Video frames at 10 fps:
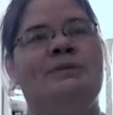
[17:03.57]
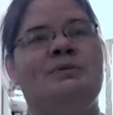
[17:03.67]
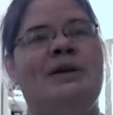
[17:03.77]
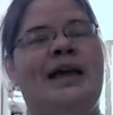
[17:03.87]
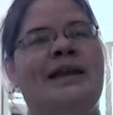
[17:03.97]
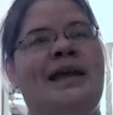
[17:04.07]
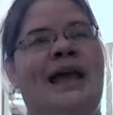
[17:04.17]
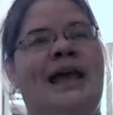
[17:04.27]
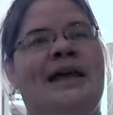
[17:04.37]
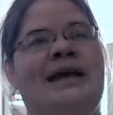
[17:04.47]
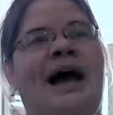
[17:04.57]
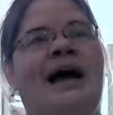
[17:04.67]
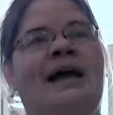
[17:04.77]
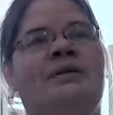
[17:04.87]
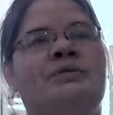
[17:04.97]
this weekend, and
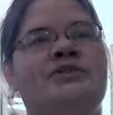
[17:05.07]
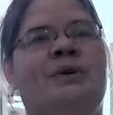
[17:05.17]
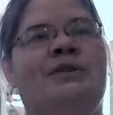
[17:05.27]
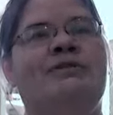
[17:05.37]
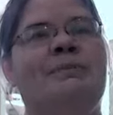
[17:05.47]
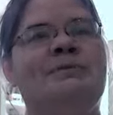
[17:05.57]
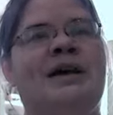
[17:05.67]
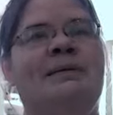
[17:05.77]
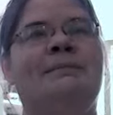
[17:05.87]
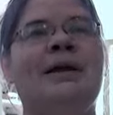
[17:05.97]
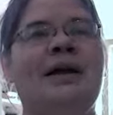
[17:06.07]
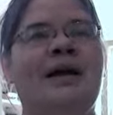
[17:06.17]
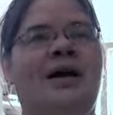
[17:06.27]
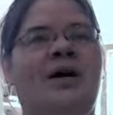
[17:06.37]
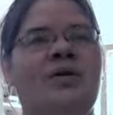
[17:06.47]
I will see you on the flip side.
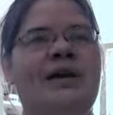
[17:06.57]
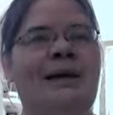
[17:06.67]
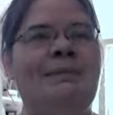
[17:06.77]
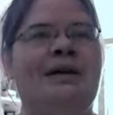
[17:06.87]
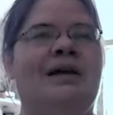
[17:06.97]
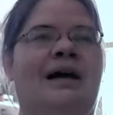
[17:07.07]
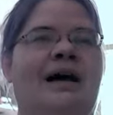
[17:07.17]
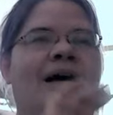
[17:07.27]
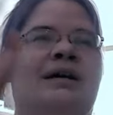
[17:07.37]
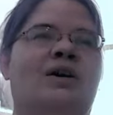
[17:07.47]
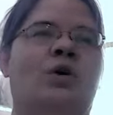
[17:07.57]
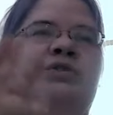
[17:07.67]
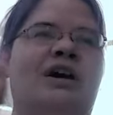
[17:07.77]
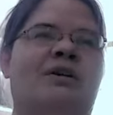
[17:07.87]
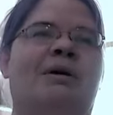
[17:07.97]
Okay, uh,
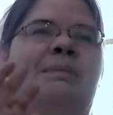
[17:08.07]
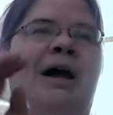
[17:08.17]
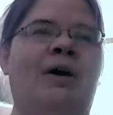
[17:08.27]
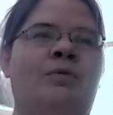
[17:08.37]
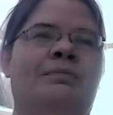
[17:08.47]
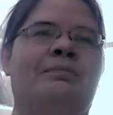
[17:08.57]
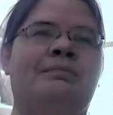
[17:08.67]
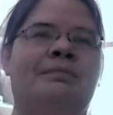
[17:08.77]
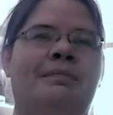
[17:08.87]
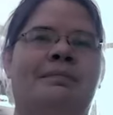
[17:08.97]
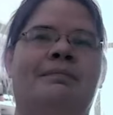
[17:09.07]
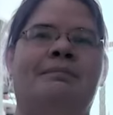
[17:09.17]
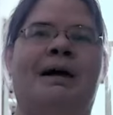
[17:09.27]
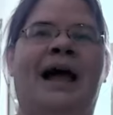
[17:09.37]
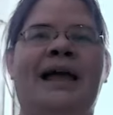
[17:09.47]
Otaku Mom out.
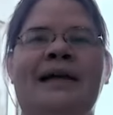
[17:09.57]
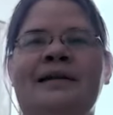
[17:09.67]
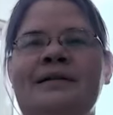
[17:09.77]
Bye.